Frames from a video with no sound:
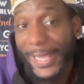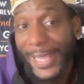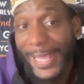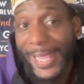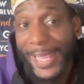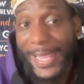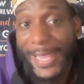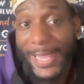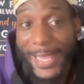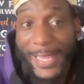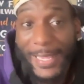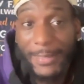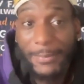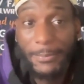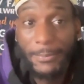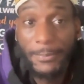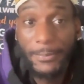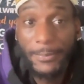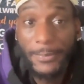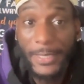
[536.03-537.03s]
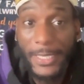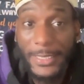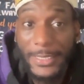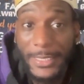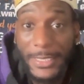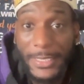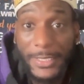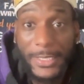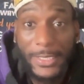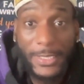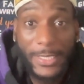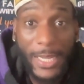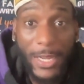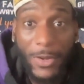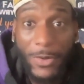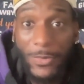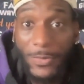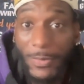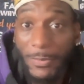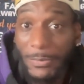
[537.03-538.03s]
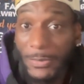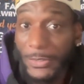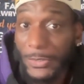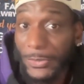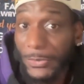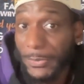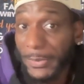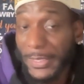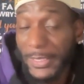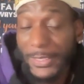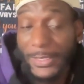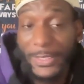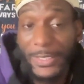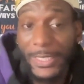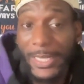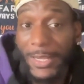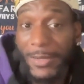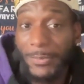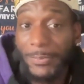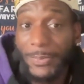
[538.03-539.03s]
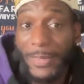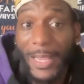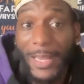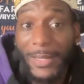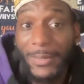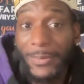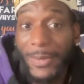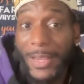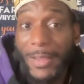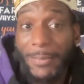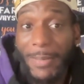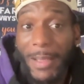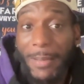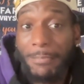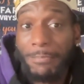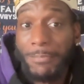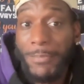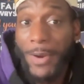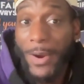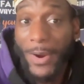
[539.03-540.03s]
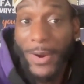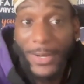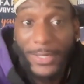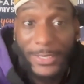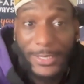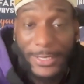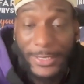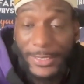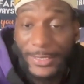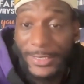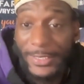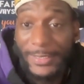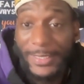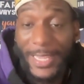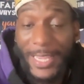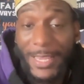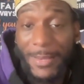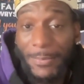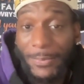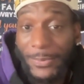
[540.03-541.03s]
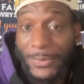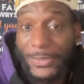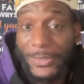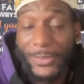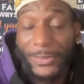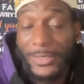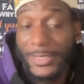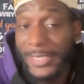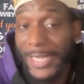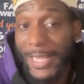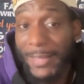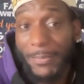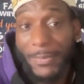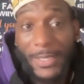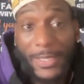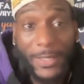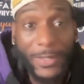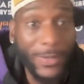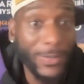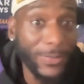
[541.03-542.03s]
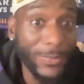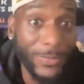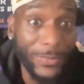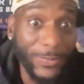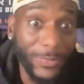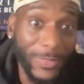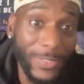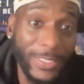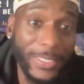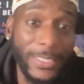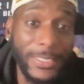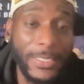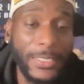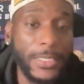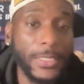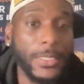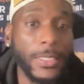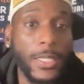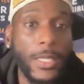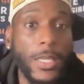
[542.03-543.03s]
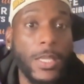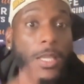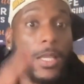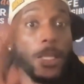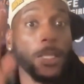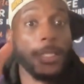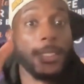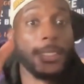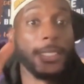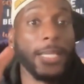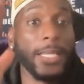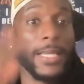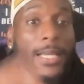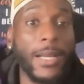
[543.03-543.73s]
and it just took off. I'm assuming this took off probably around about March or April. So it's not been long for her to just take